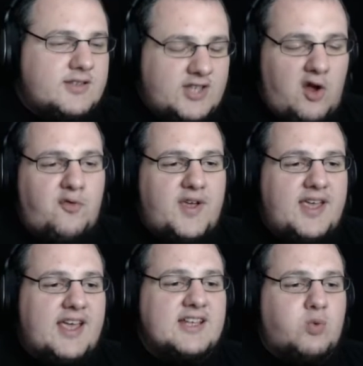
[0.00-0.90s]

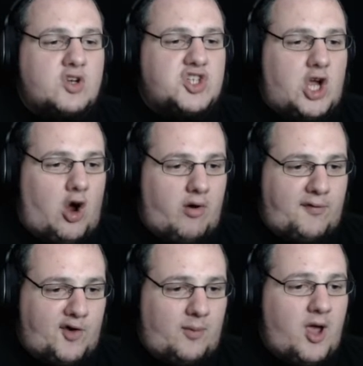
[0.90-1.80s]
Sophie is watching a
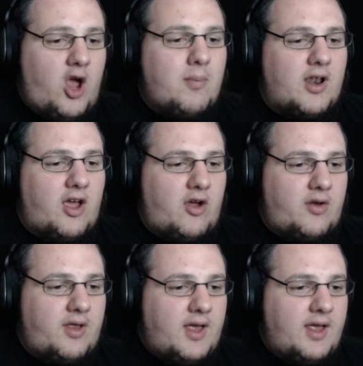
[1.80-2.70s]
horror film home
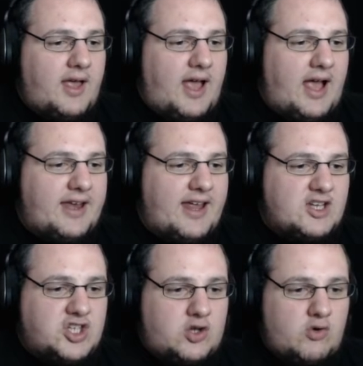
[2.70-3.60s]
alone and
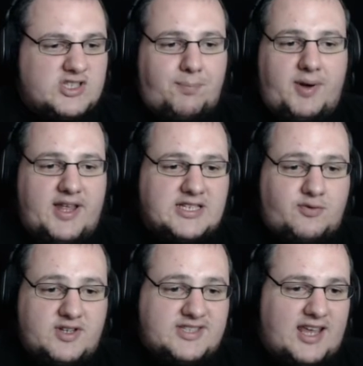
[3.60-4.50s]
then she calls the
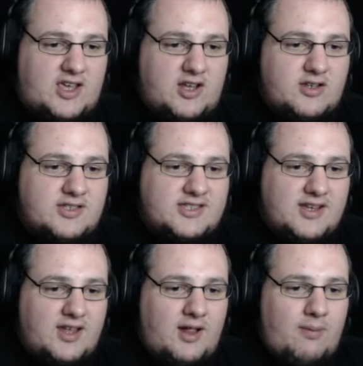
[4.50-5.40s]
police for a
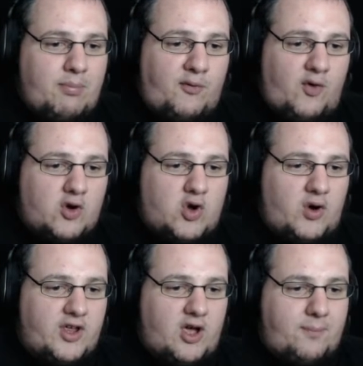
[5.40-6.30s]
second before
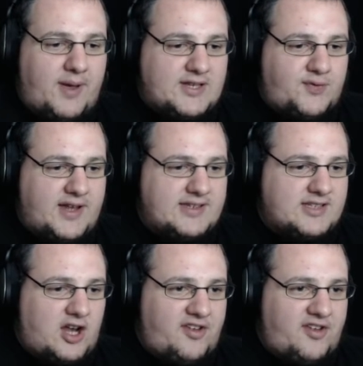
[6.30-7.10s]
calling her best friend